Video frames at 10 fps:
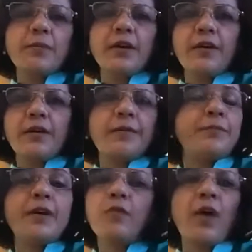per
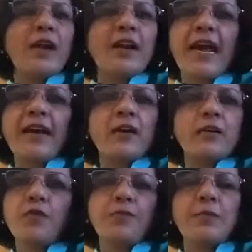1 lakh
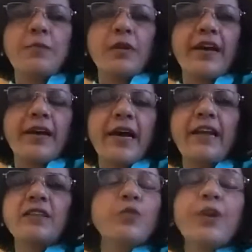of people.
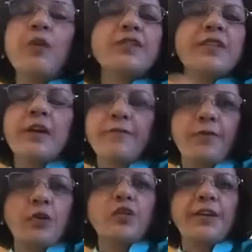And Surya was the
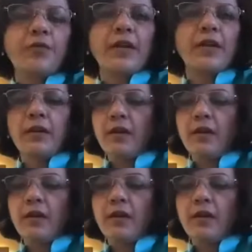unfortunate one.